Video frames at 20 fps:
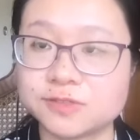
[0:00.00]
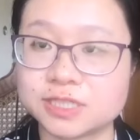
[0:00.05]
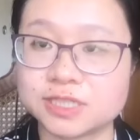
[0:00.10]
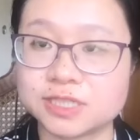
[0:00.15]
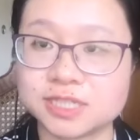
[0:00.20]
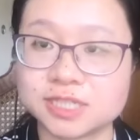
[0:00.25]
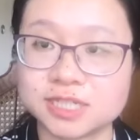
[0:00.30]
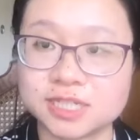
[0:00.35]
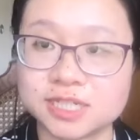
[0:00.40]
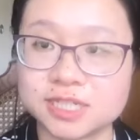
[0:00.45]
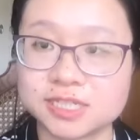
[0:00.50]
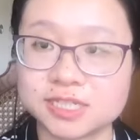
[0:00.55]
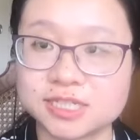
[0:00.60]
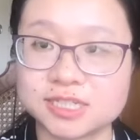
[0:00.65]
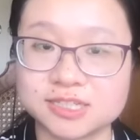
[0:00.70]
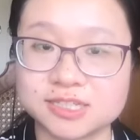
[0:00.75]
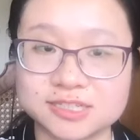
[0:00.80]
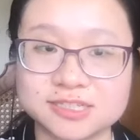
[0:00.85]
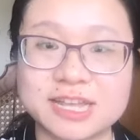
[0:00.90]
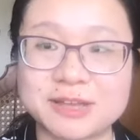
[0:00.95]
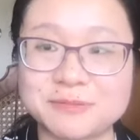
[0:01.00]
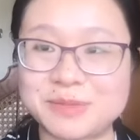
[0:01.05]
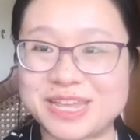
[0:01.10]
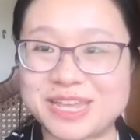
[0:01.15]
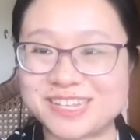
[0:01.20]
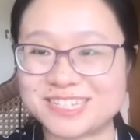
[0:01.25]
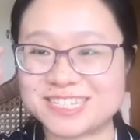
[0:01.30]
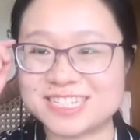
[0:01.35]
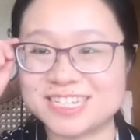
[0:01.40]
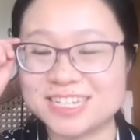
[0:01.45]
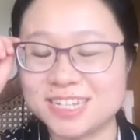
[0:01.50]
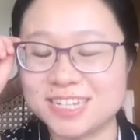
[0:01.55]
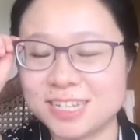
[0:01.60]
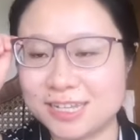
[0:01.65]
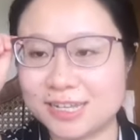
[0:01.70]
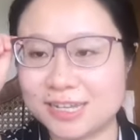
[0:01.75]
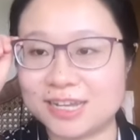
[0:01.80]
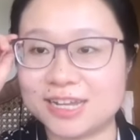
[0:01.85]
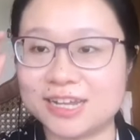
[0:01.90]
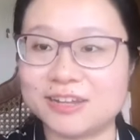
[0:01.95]
That means
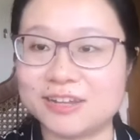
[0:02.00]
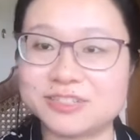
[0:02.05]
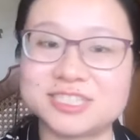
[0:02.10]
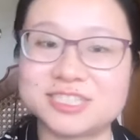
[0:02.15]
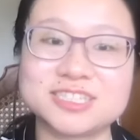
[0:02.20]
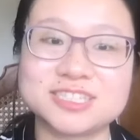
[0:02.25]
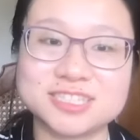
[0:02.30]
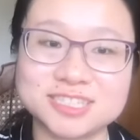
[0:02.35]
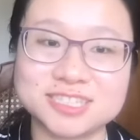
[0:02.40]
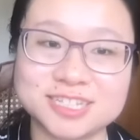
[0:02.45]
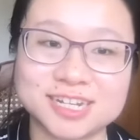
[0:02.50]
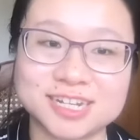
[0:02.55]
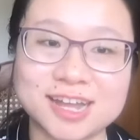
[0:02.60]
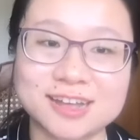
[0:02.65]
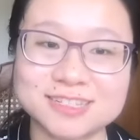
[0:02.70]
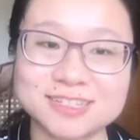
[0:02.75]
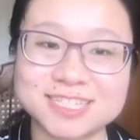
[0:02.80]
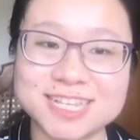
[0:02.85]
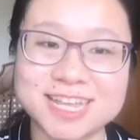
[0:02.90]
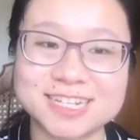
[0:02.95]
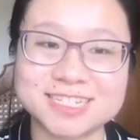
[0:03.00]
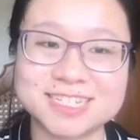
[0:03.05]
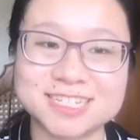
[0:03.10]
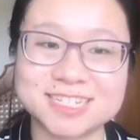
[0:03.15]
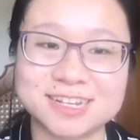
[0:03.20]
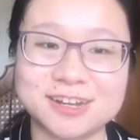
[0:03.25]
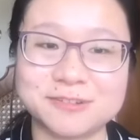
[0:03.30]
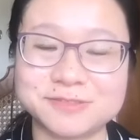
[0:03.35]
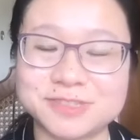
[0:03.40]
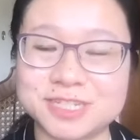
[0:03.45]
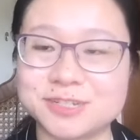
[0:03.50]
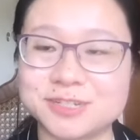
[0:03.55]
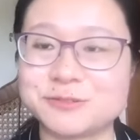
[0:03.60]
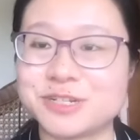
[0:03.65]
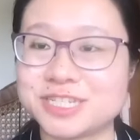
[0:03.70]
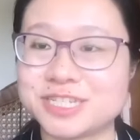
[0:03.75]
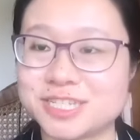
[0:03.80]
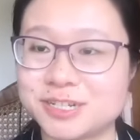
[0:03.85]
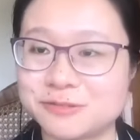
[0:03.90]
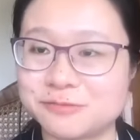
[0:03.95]
the consent of the
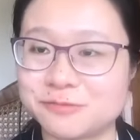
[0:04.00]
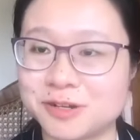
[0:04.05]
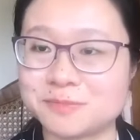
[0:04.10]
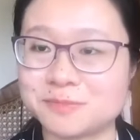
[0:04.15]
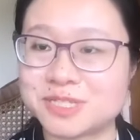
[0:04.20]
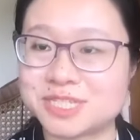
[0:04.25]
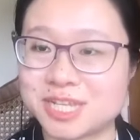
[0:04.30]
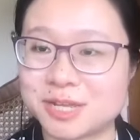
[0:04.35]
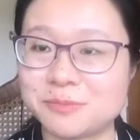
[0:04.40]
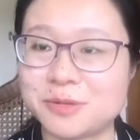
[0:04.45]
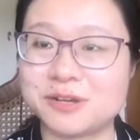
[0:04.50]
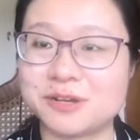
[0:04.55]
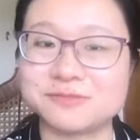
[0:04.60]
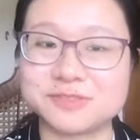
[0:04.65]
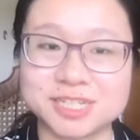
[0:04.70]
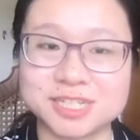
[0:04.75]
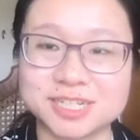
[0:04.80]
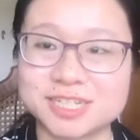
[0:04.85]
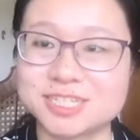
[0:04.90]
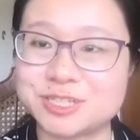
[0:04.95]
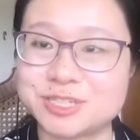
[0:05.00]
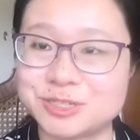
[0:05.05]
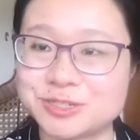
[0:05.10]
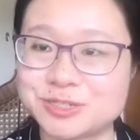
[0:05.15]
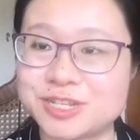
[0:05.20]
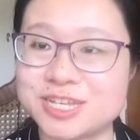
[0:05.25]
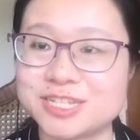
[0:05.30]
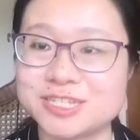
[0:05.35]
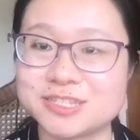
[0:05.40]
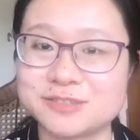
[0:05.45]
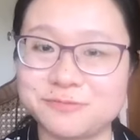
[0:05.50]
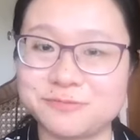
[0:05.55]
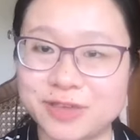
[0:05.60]
research from some of the students,